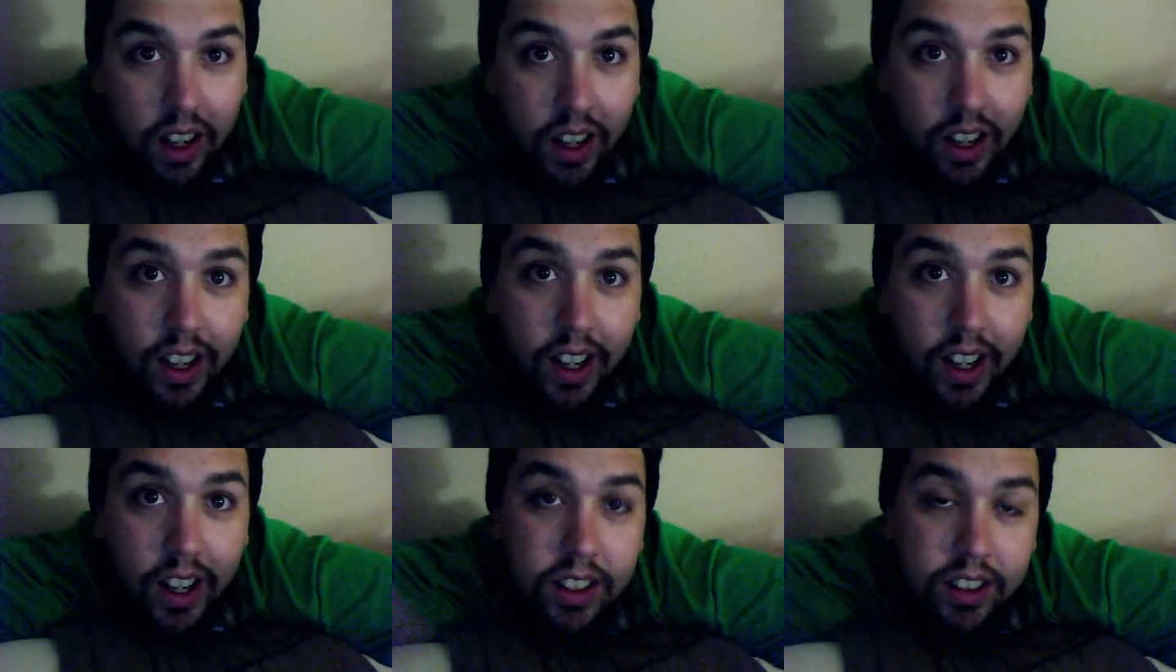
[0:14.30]

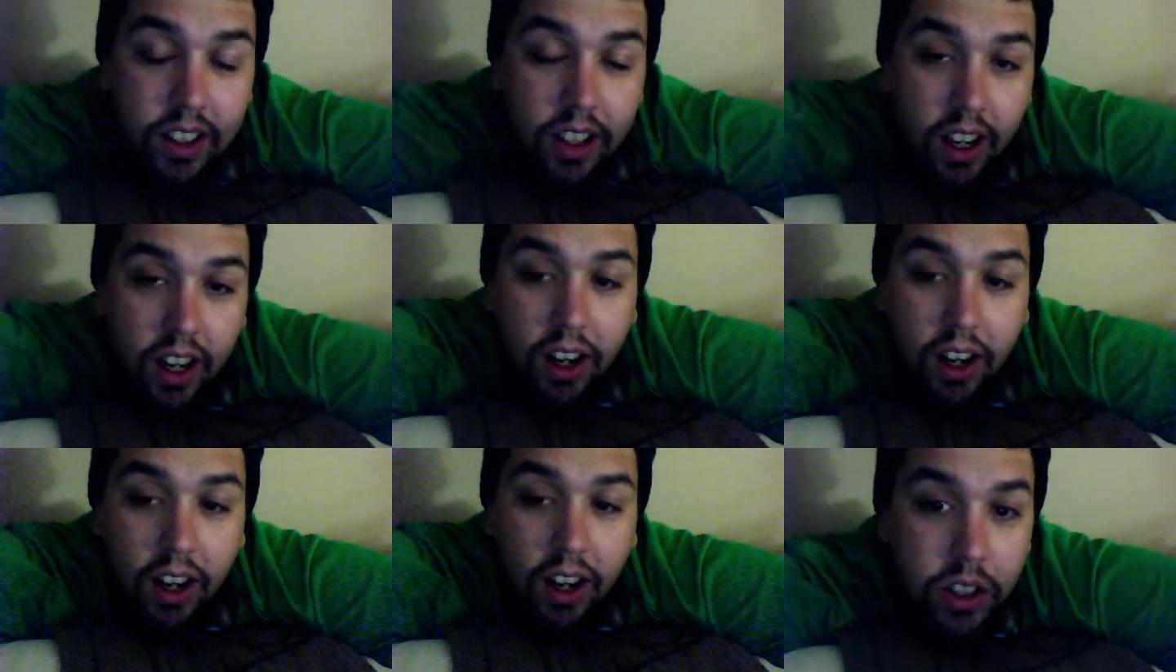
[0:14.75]
Hey guys,
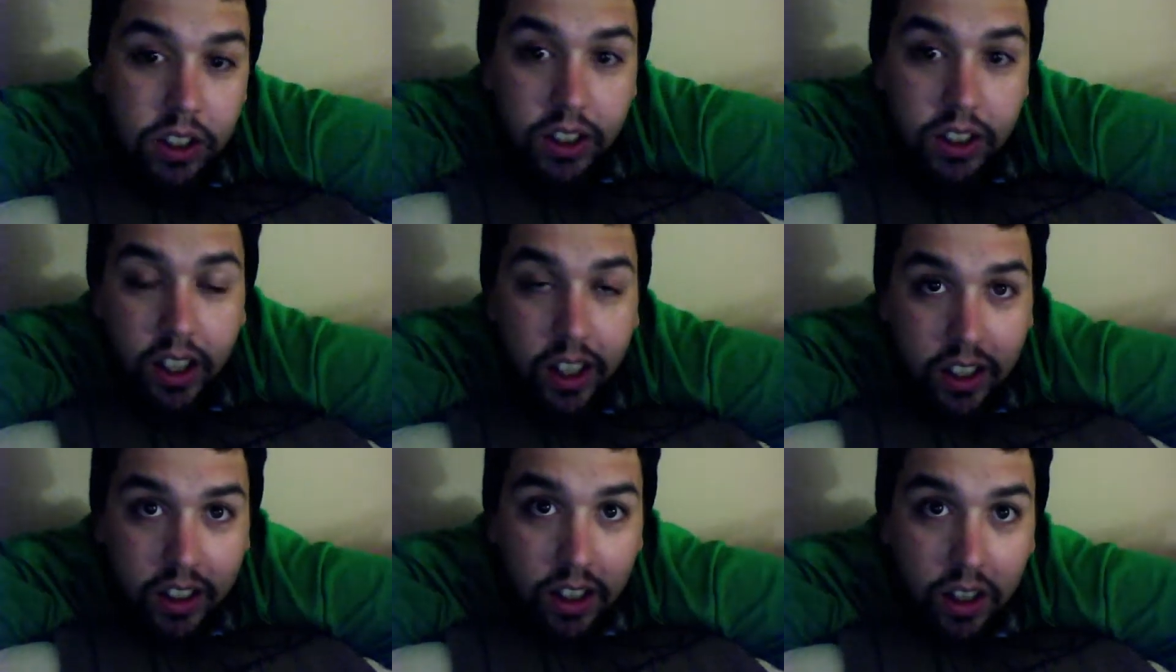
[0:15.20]
we're
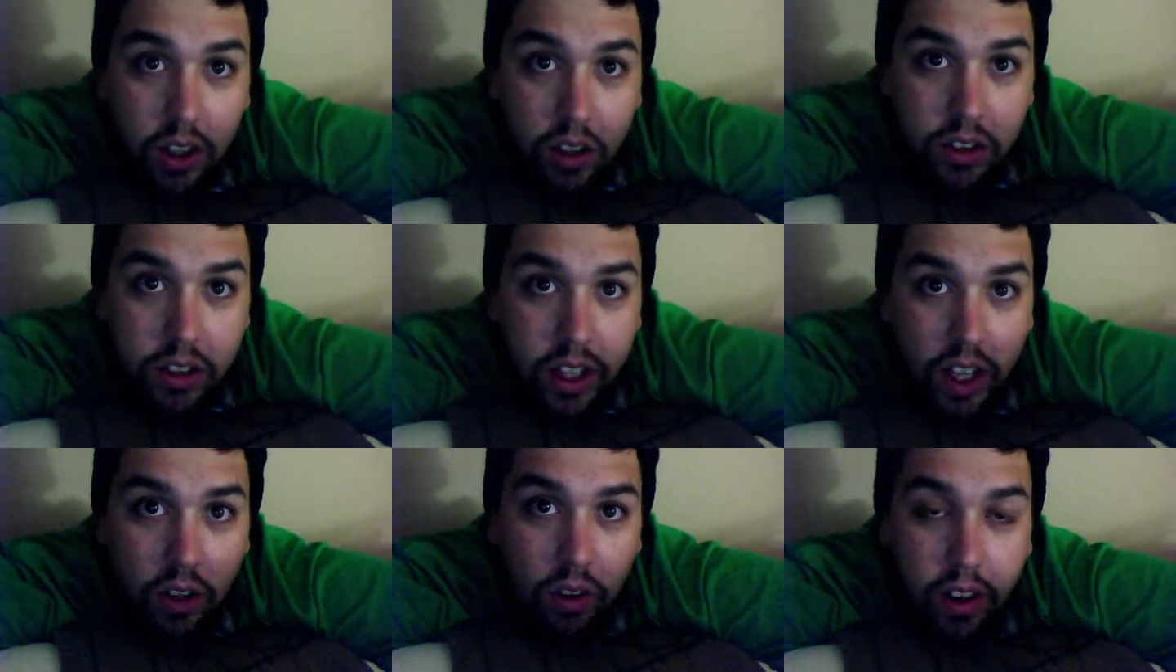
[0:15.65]
staying in the
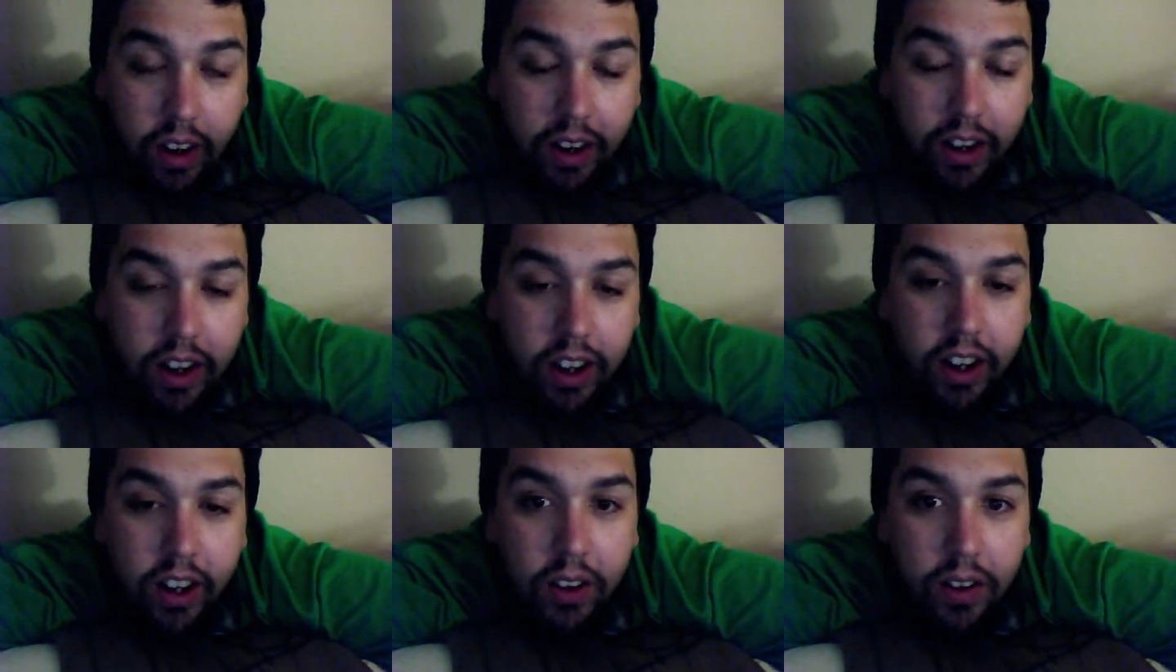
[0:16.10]
hotel right
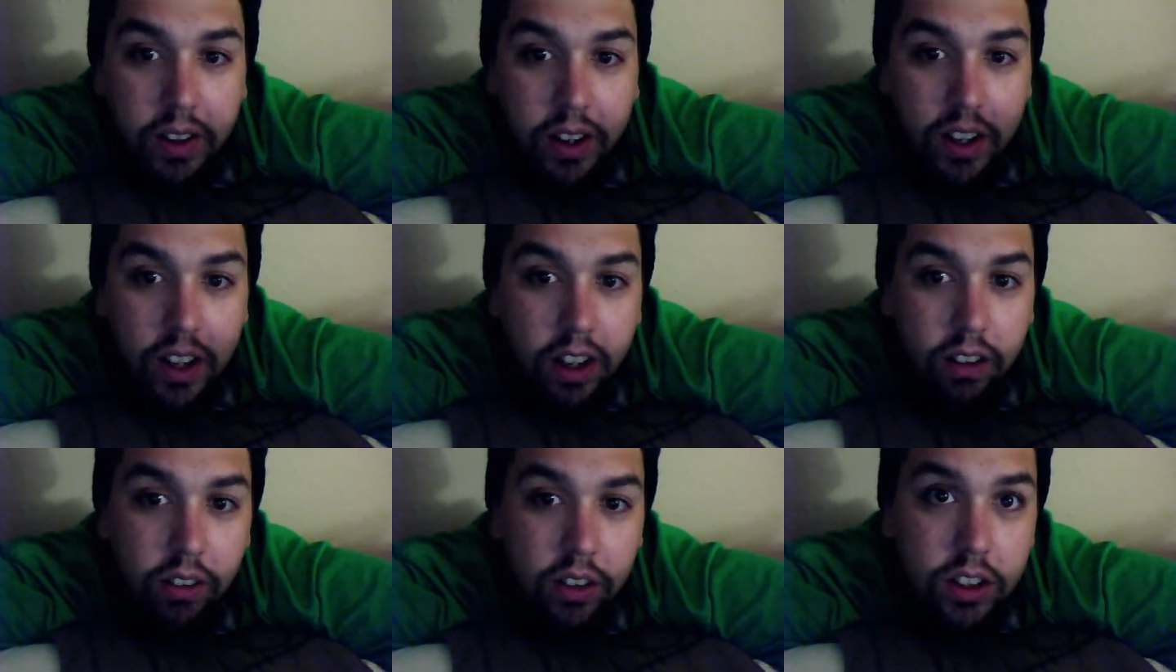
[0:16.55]
now,
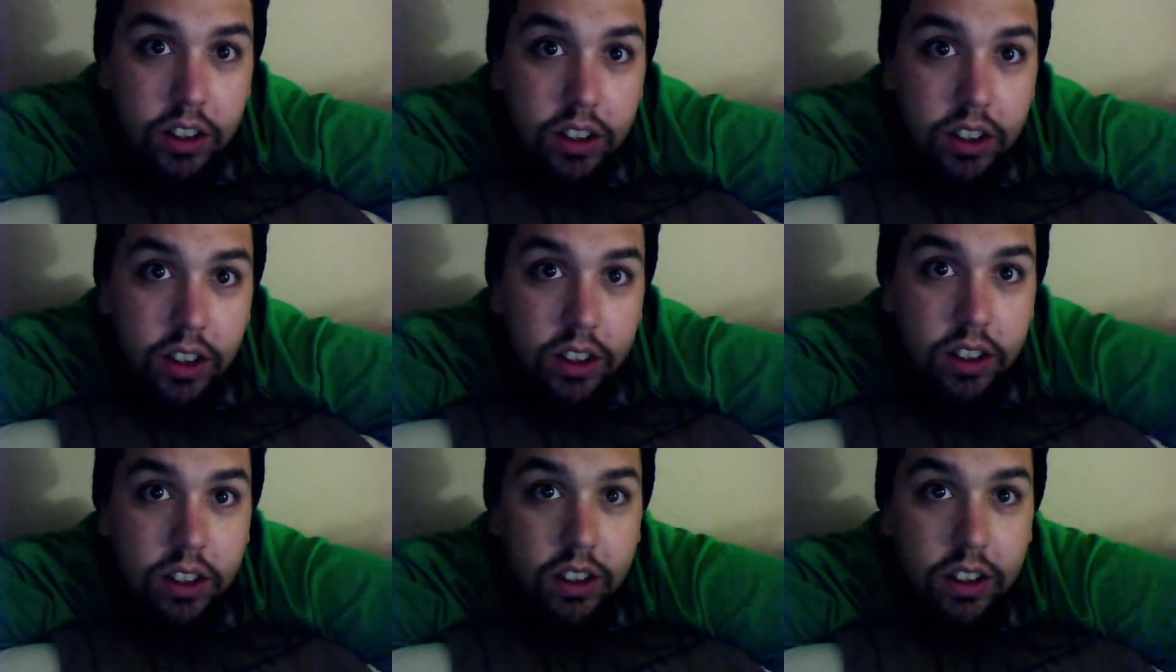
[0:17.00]
and I was
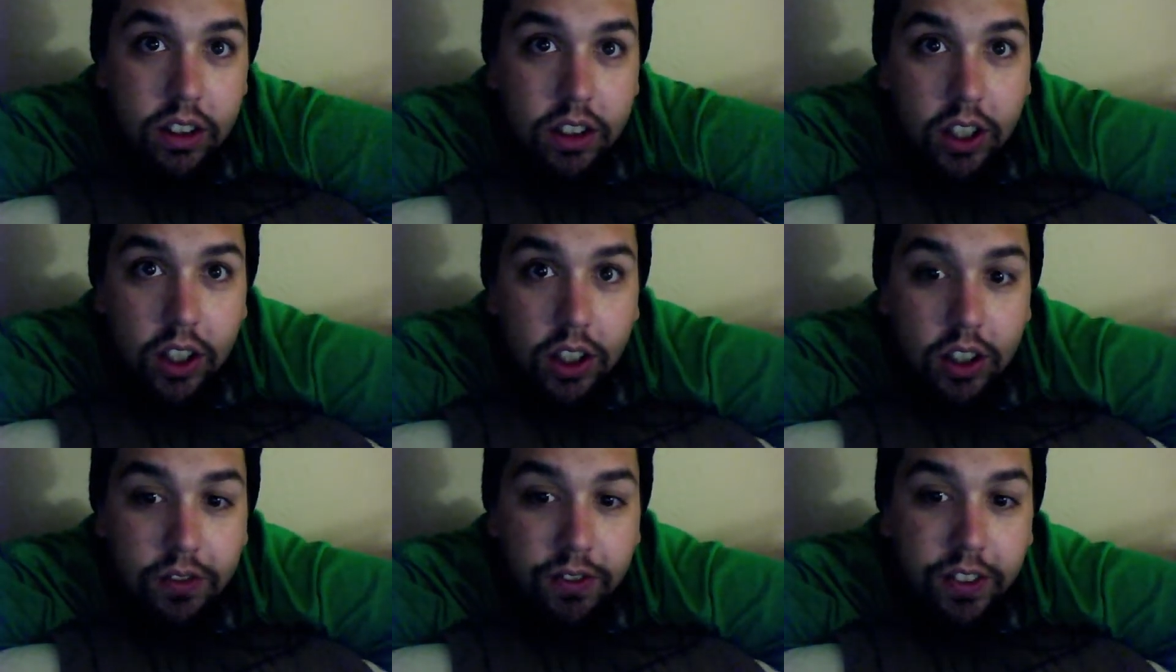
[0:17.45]
just
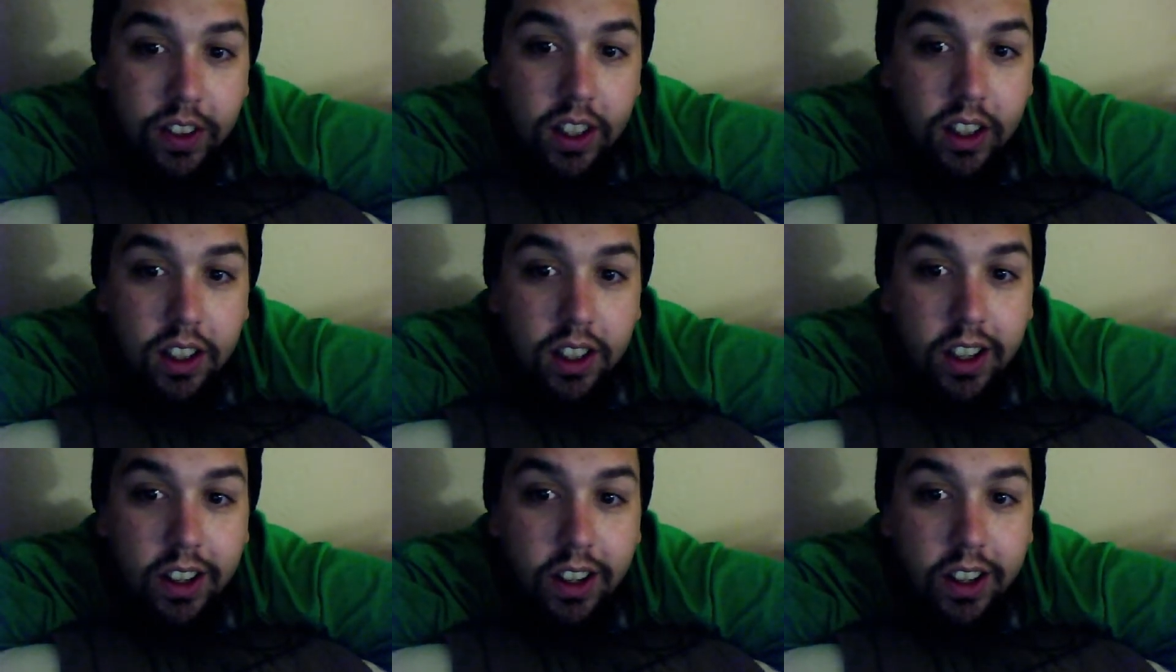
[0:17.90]
surfing
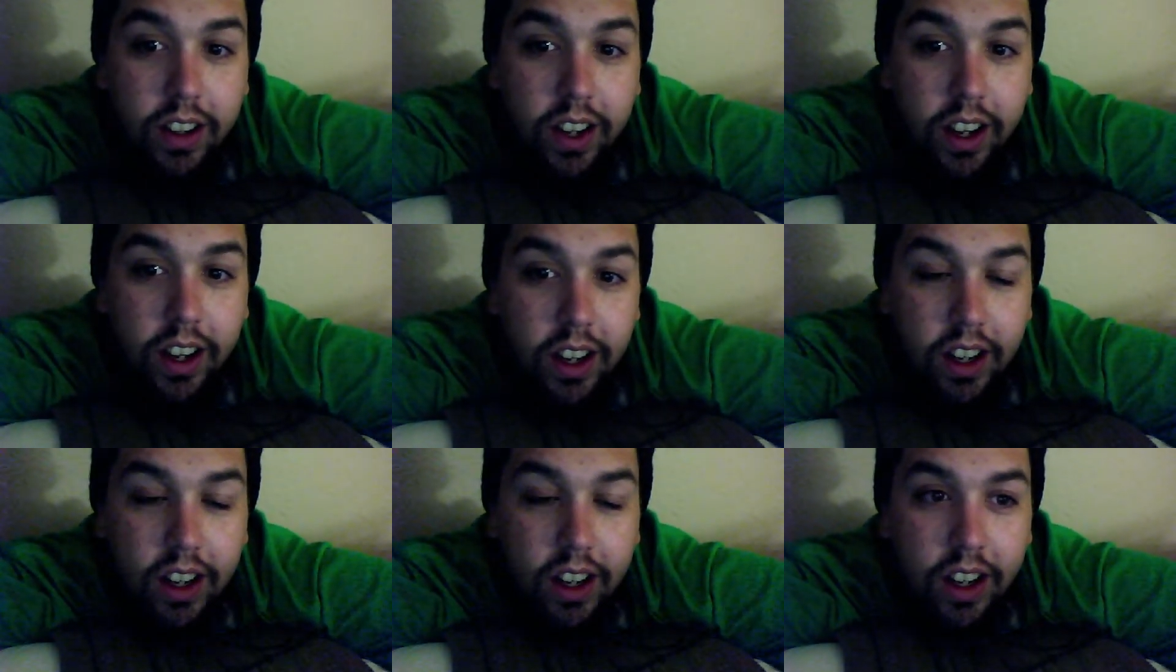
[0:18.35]
the
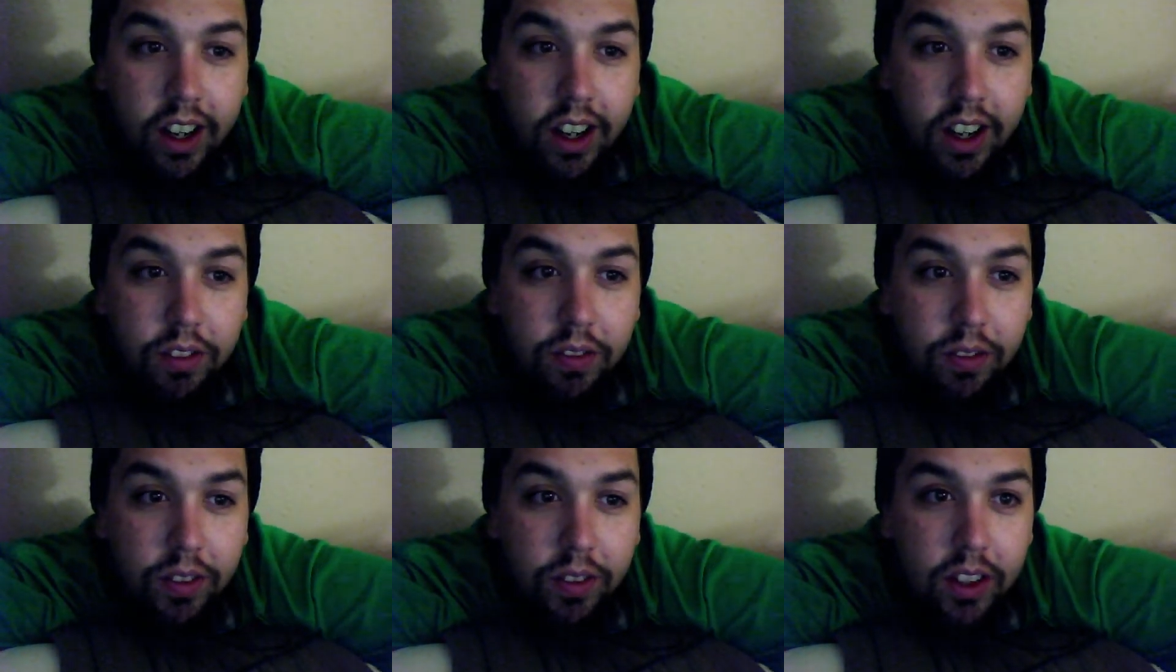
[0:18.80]
internet, and I
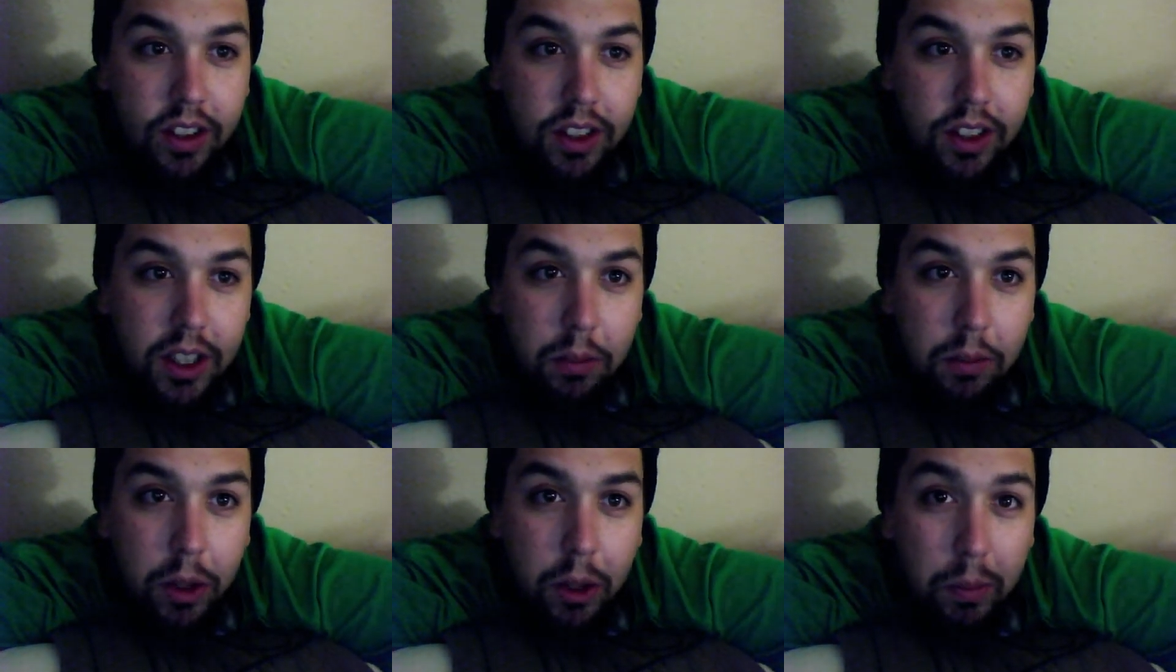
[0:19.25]

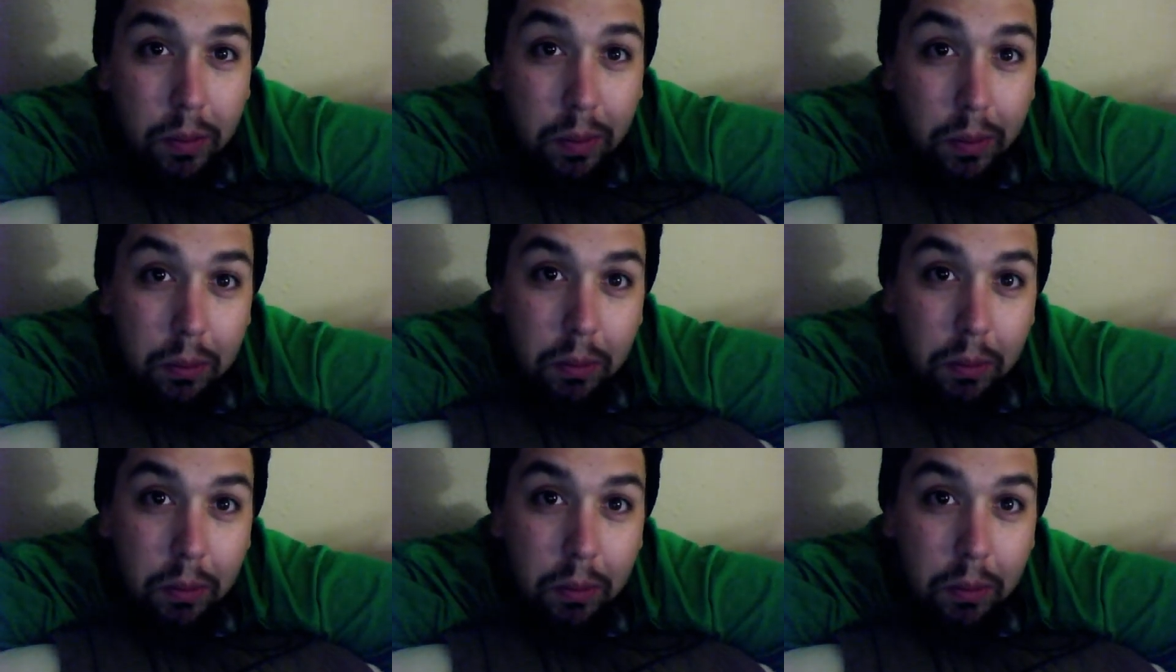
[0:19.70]
stumbled